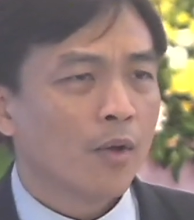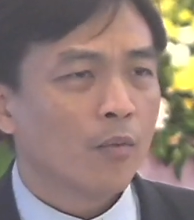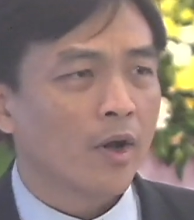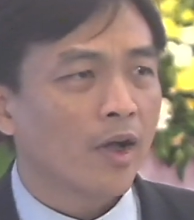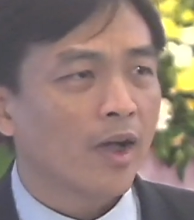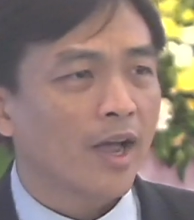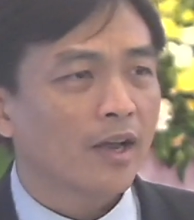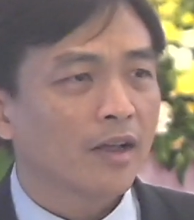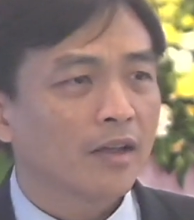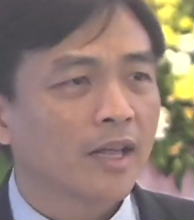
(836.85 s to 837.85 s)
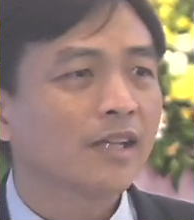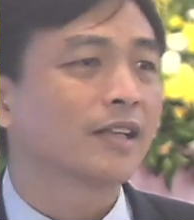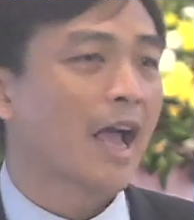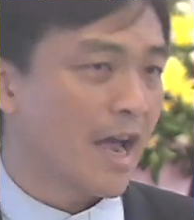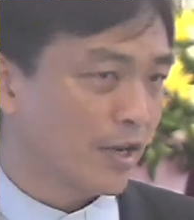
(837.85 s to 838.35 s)
Well, I, that's
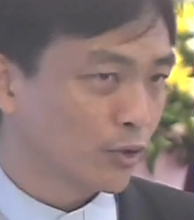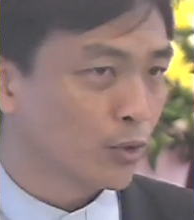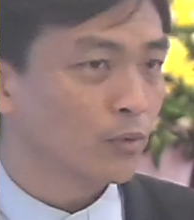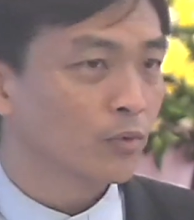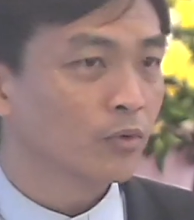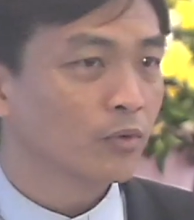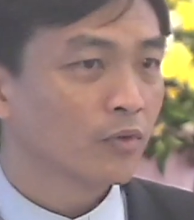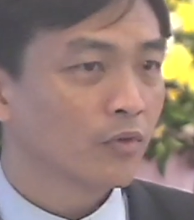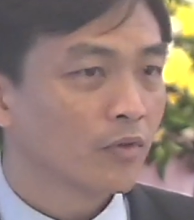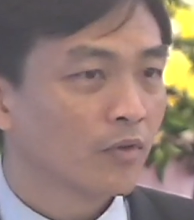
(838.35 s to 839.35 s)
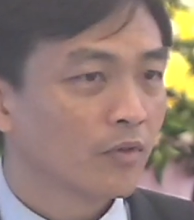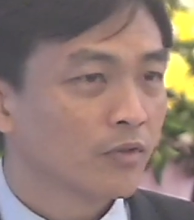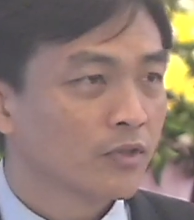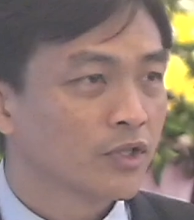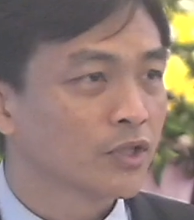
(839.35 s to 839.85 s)
how to
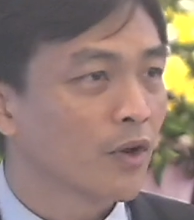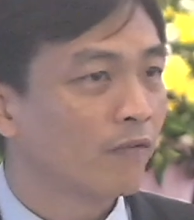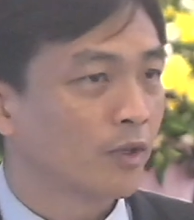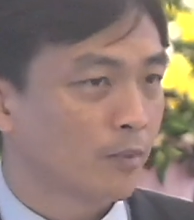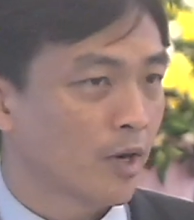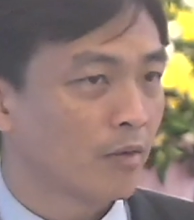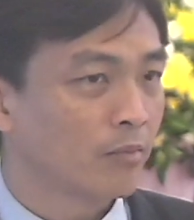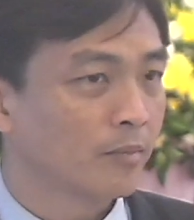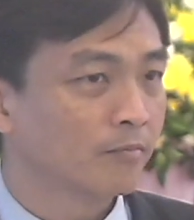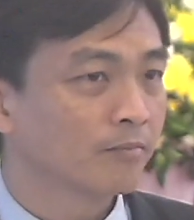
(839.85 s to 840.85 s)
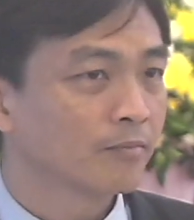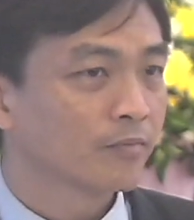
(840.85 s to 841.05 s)
solve the problem